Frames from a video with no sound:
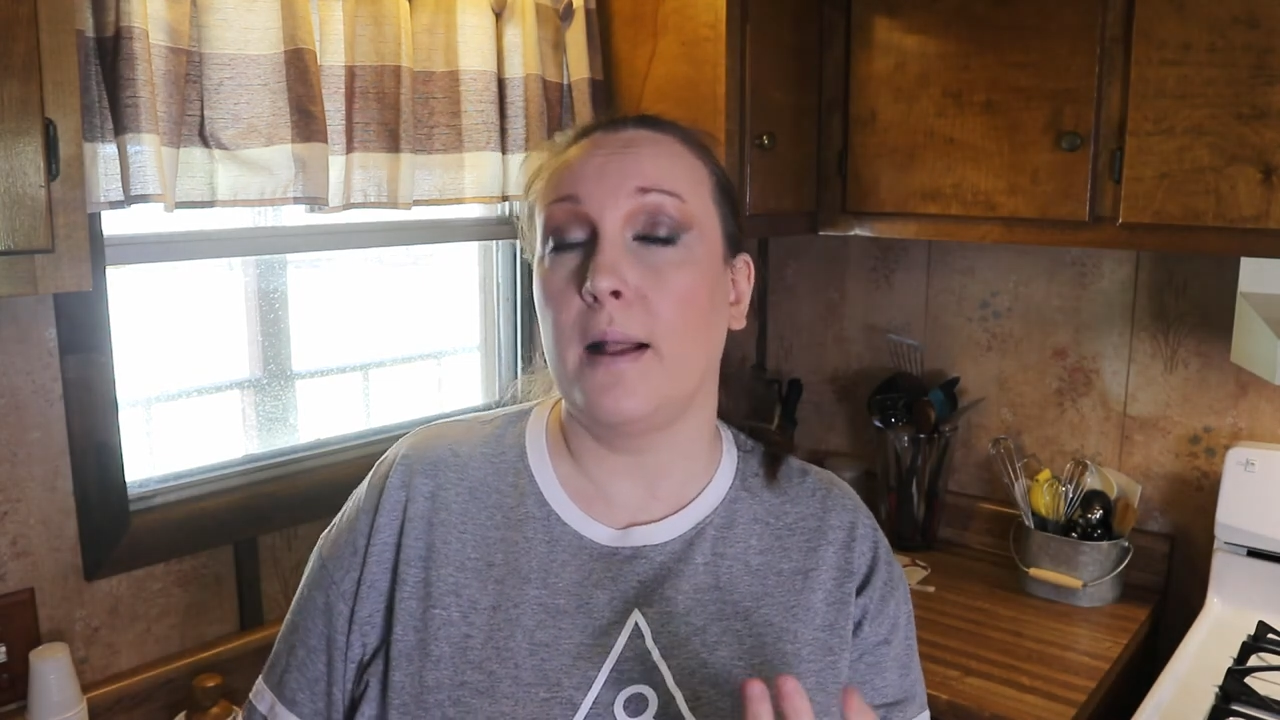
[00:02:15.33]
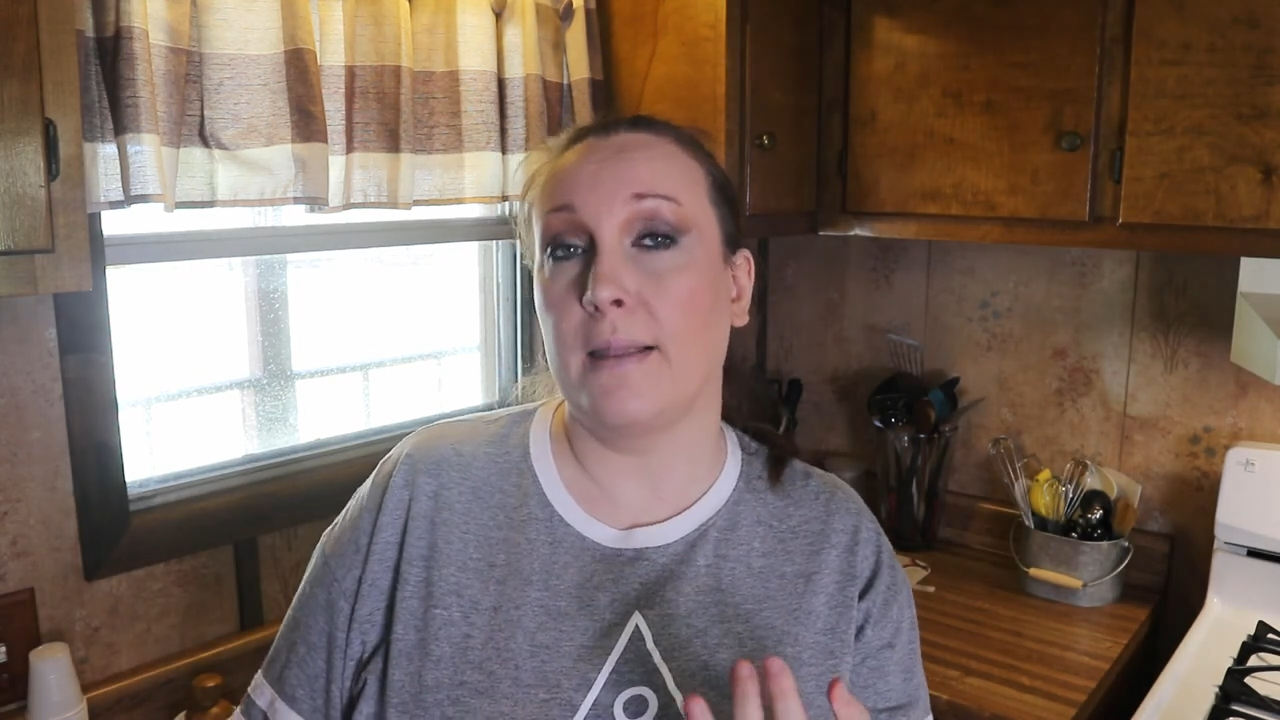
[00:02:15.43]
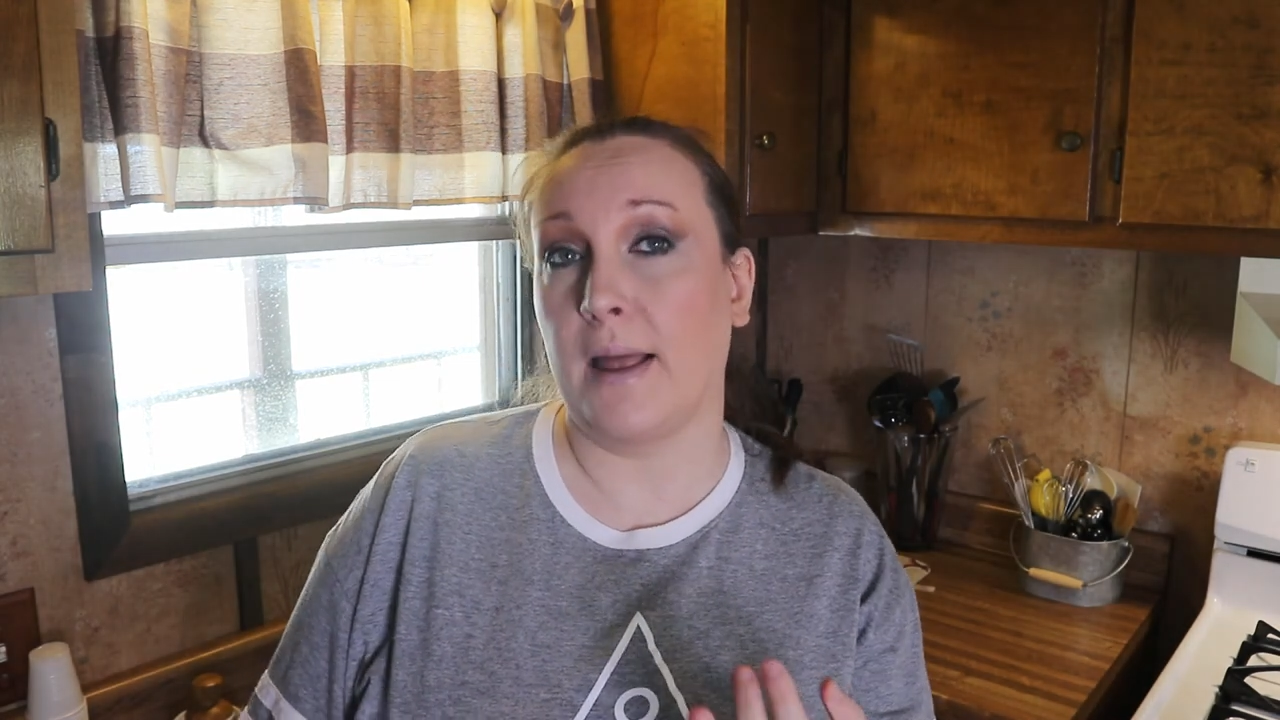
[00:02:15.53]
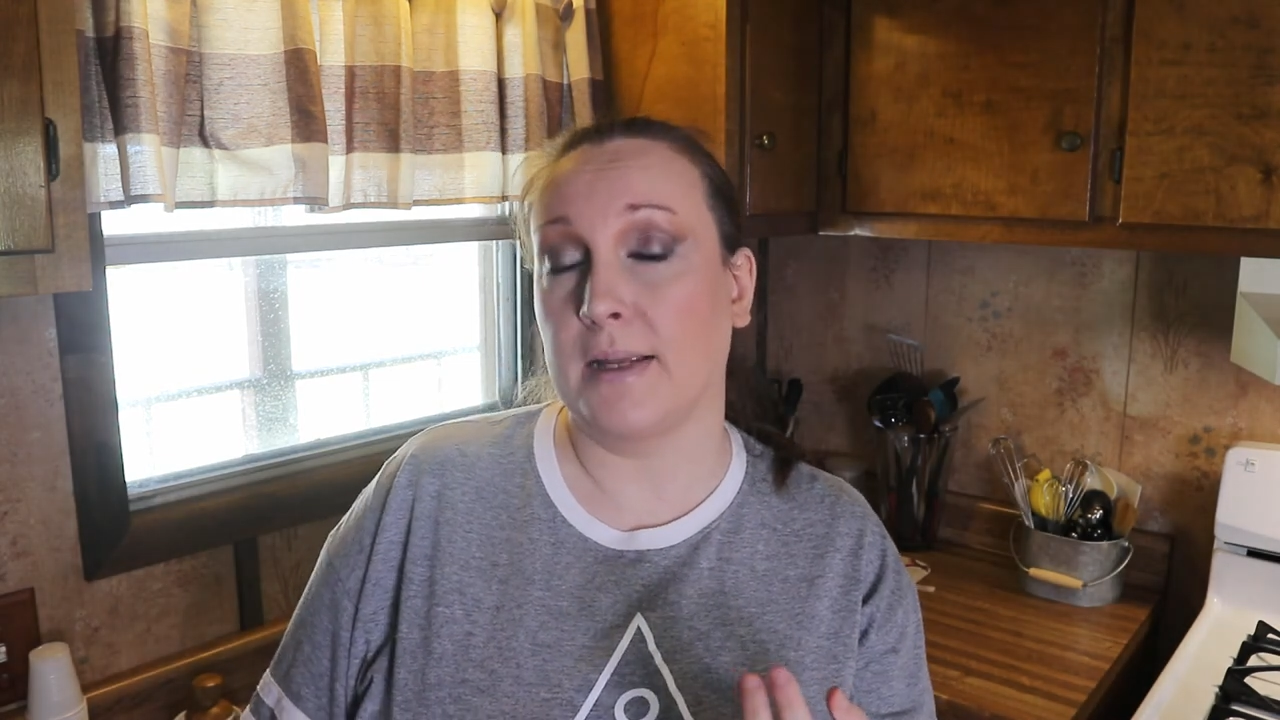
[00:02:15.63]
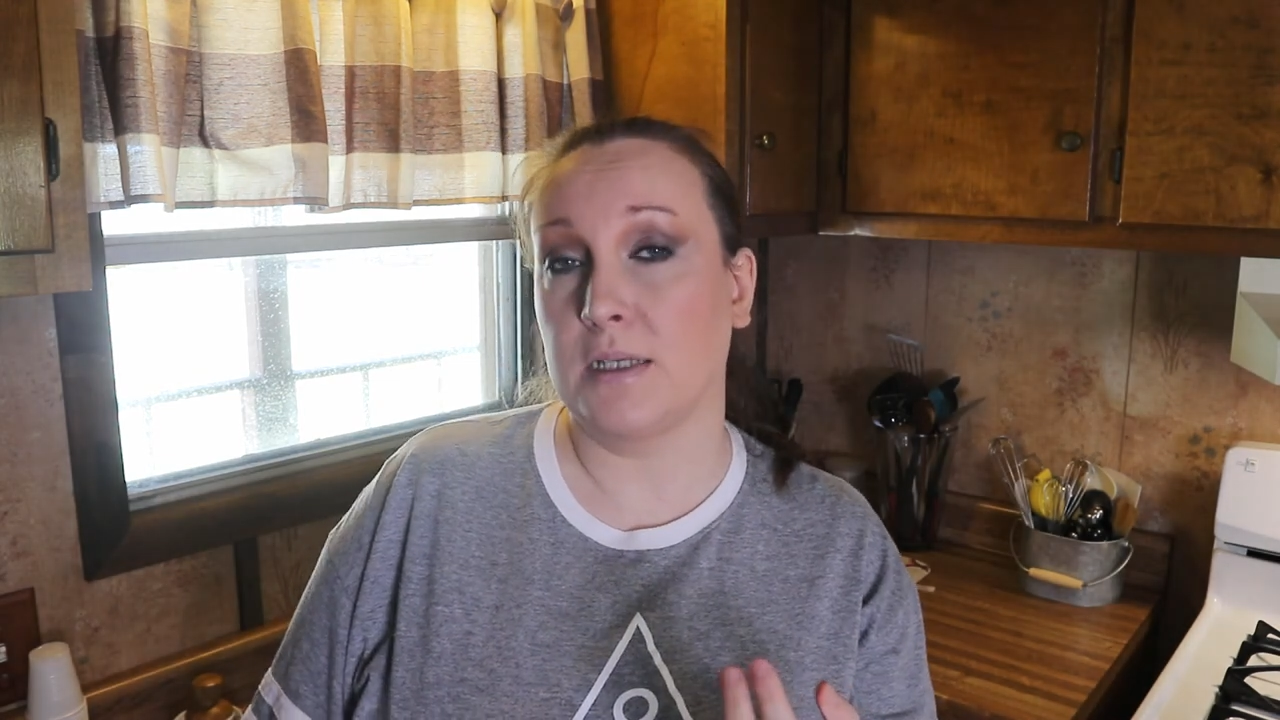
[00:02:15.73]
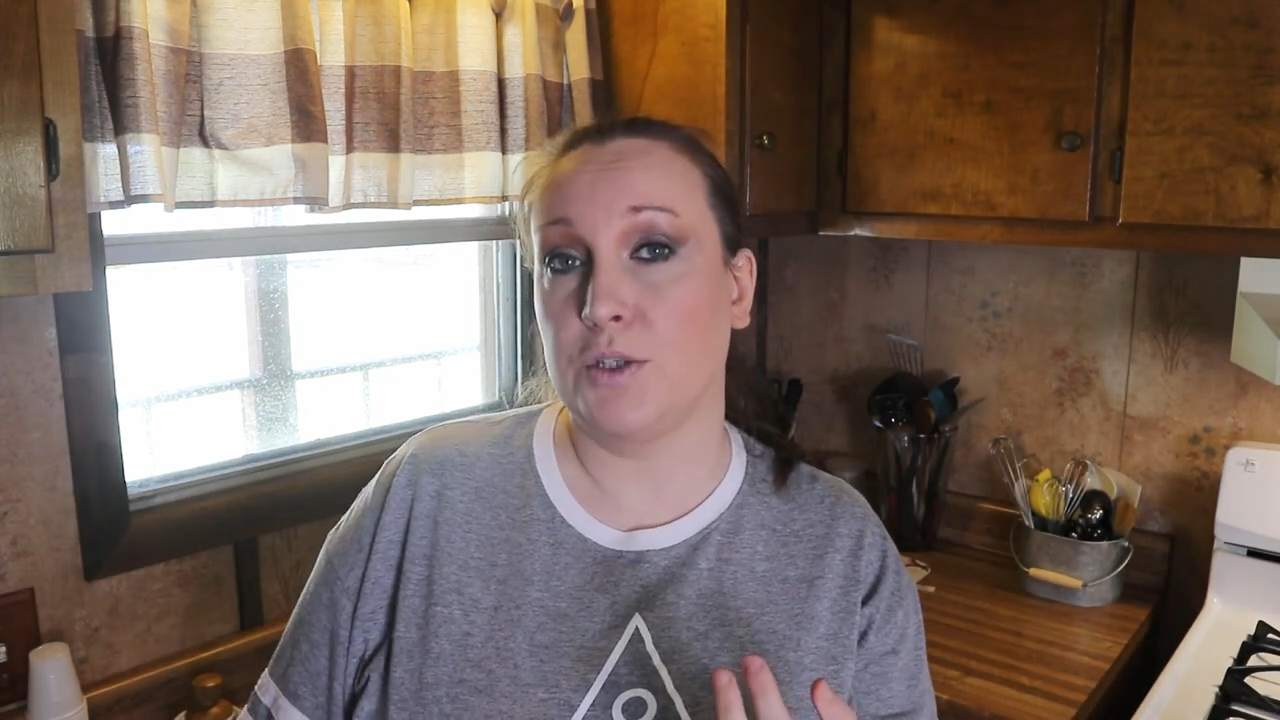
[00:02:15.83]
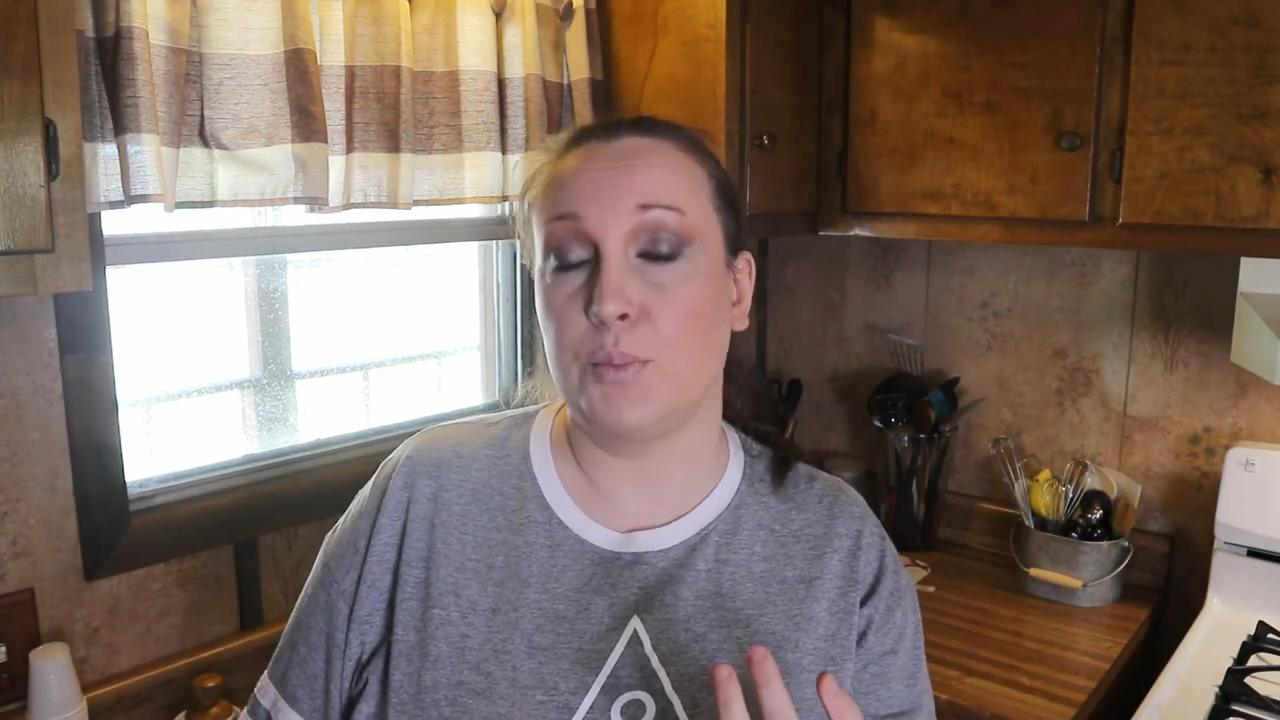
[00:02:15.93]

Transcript: like to